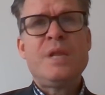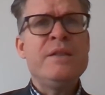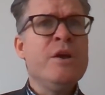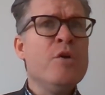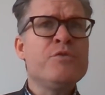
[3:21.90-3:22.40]

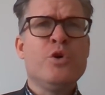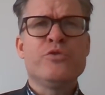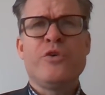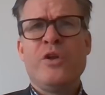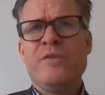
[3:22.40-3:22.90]
There are, of
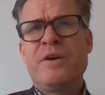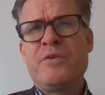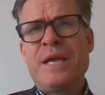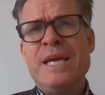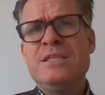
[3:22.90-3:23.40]
course, other
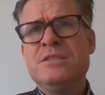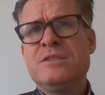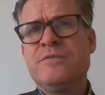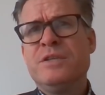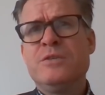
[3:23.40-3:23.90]
variations
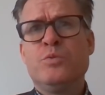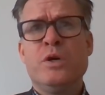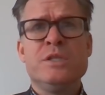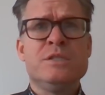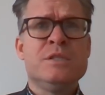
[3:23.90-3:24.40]
of this.
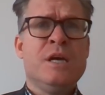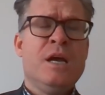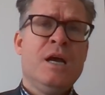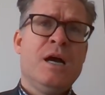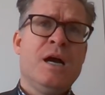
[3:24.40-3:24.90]
One is
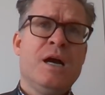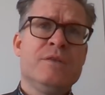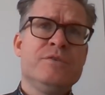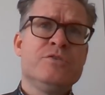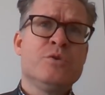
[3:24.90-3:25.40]

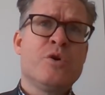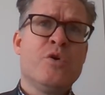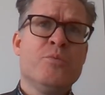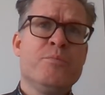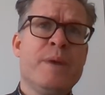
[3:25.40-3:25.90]
the
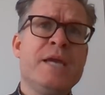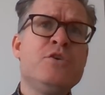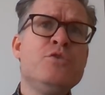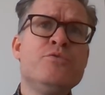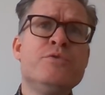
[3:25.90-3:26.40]
so-called
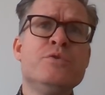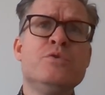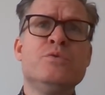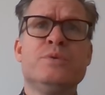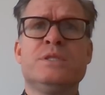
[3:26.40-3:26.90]
Mankiw
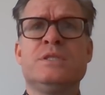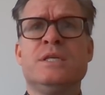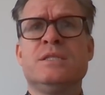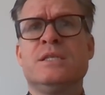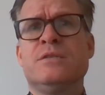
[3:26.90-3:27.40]
rule, which
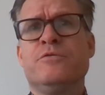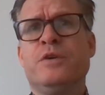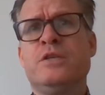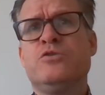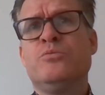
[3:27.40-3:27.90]
says that the
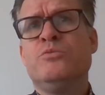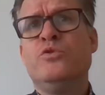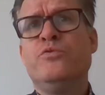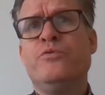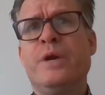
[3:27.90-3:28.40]
Fed should
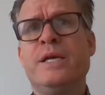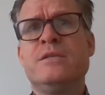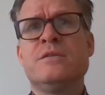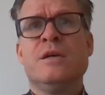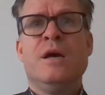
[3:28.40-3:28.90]
move
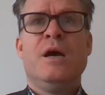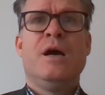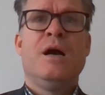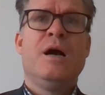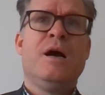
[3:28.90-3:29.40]
rates
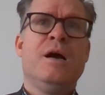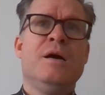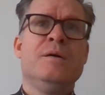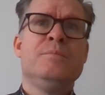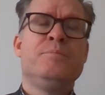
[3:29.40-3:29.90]

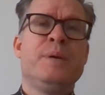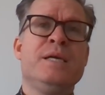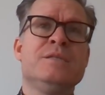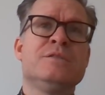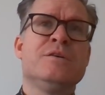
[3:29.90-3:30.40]

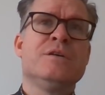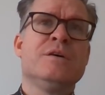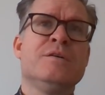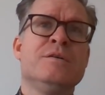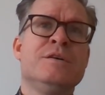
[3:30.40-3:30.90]
based on
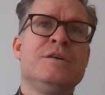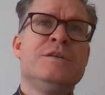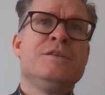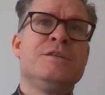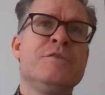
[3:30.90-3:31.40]
a
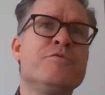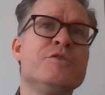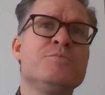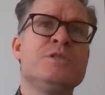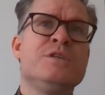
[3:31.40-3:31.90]

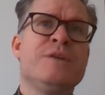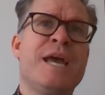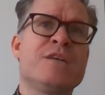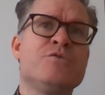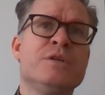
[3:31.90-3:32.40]
difference between
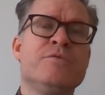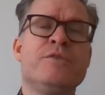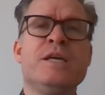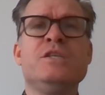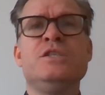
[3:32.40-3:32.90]
actual
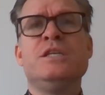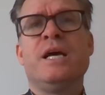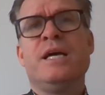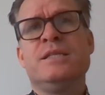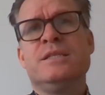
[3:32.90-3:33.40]
inflation
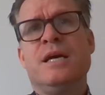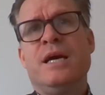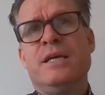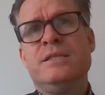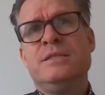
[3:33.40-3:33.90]
and
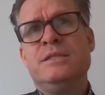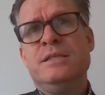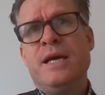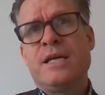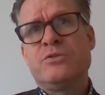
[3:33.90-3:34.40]
the
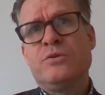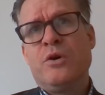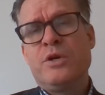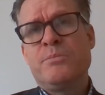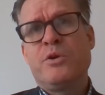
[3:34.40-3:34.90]
actual
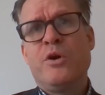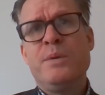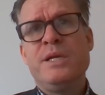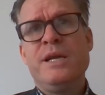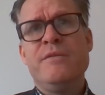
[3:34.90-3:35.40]

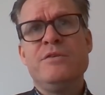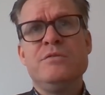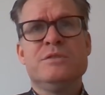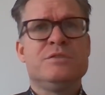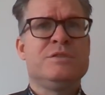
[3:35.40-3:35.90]
unemployment level.
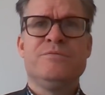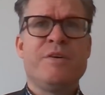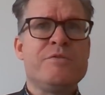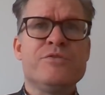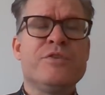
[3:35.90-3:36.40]
It's
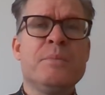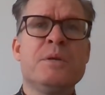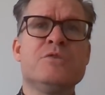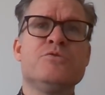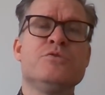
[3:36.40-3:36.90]
very
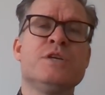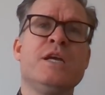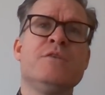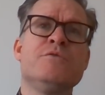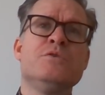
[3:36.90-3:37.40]
similar to a
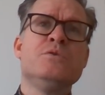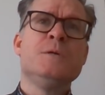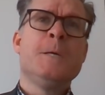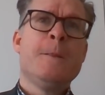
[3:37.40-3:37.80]
Taylor rule.